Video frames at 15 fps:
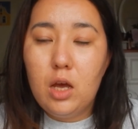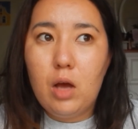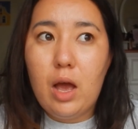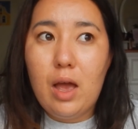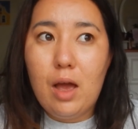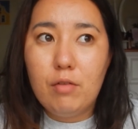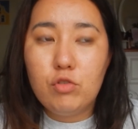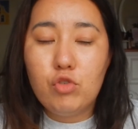I
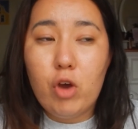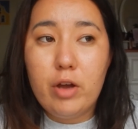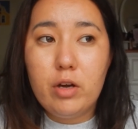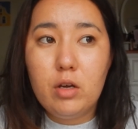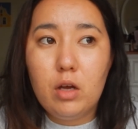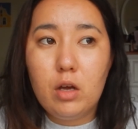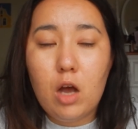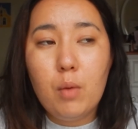have tried
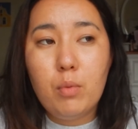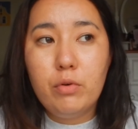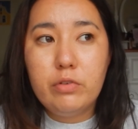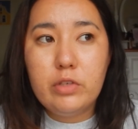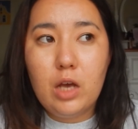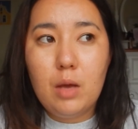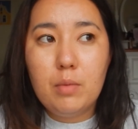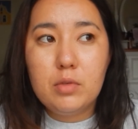it a couple of
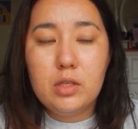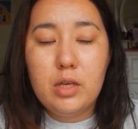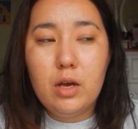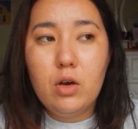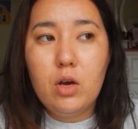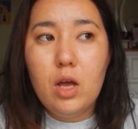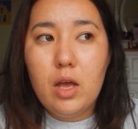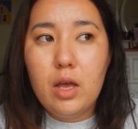times
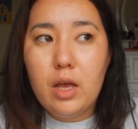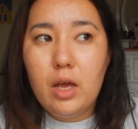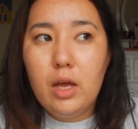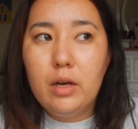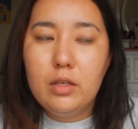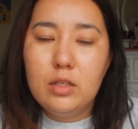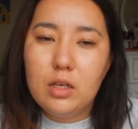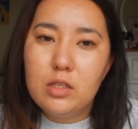now,
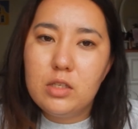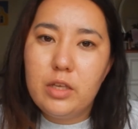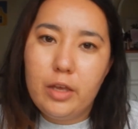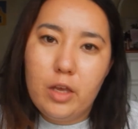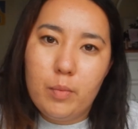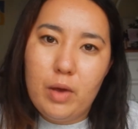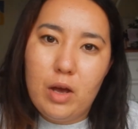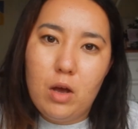and it does
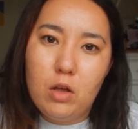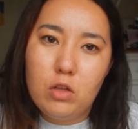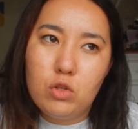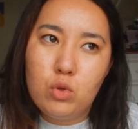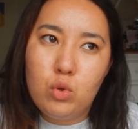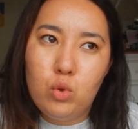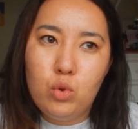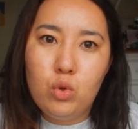take about
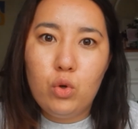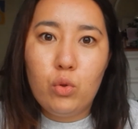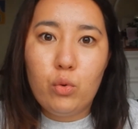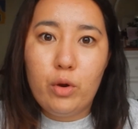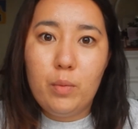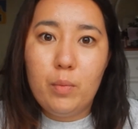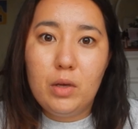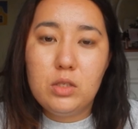2 to
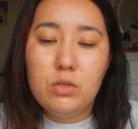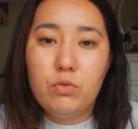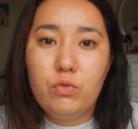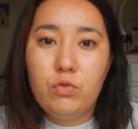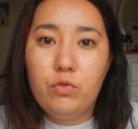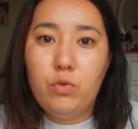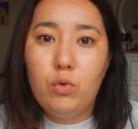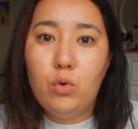3 months
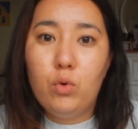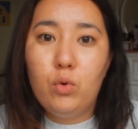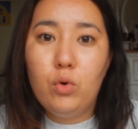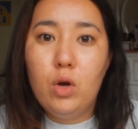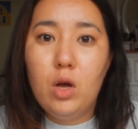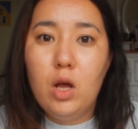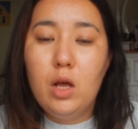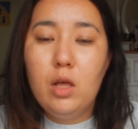for
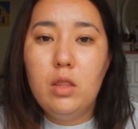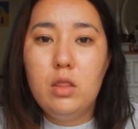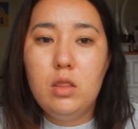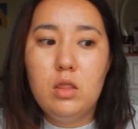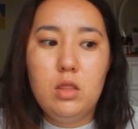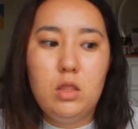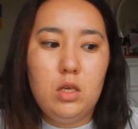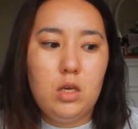
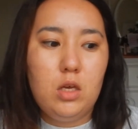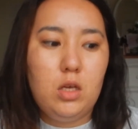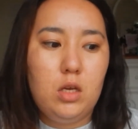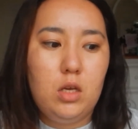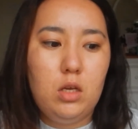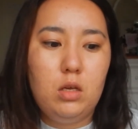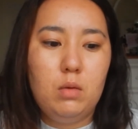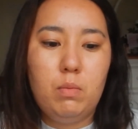
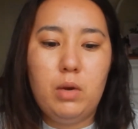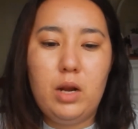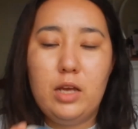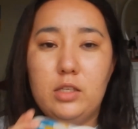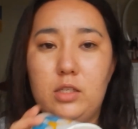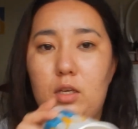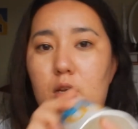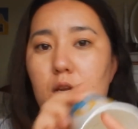the
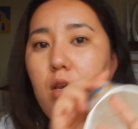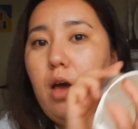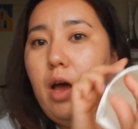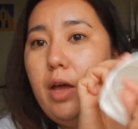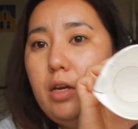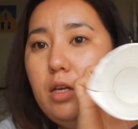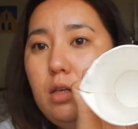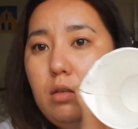plastic
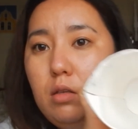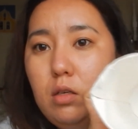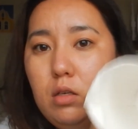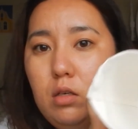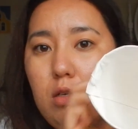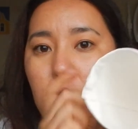lining,